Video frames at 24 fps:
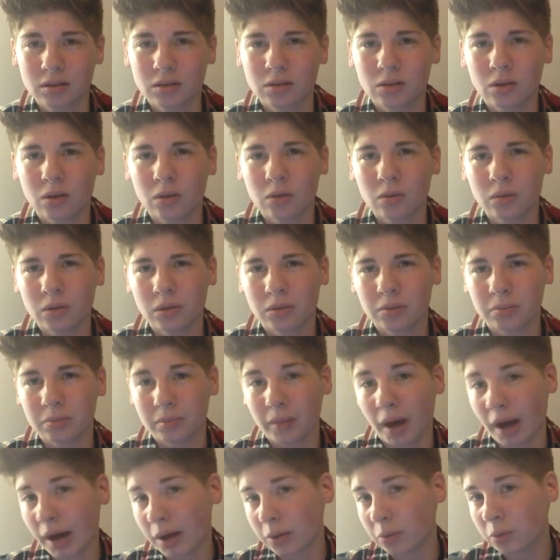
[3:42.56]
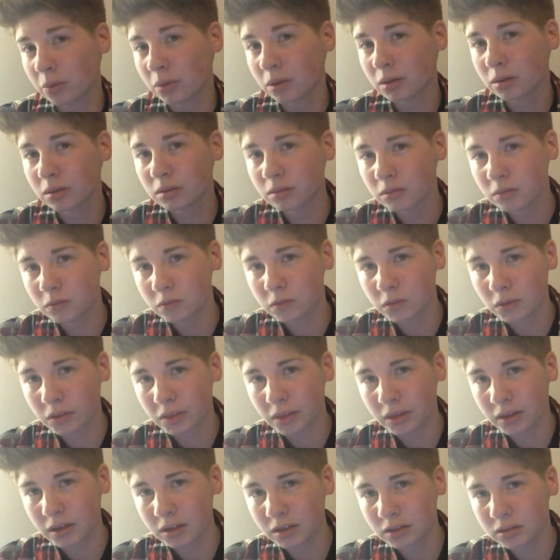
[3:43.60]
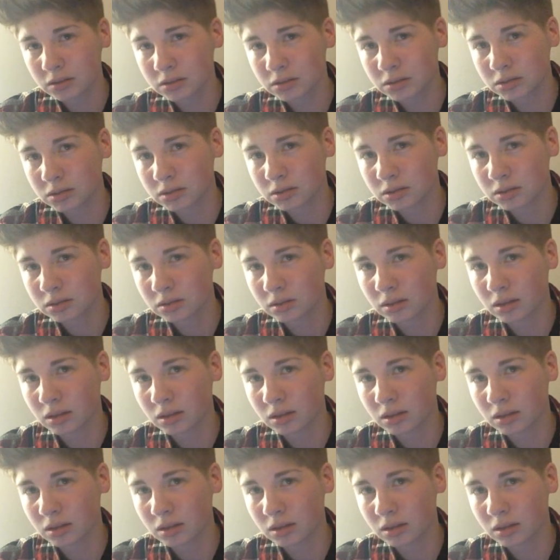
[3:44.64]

go with my word for things.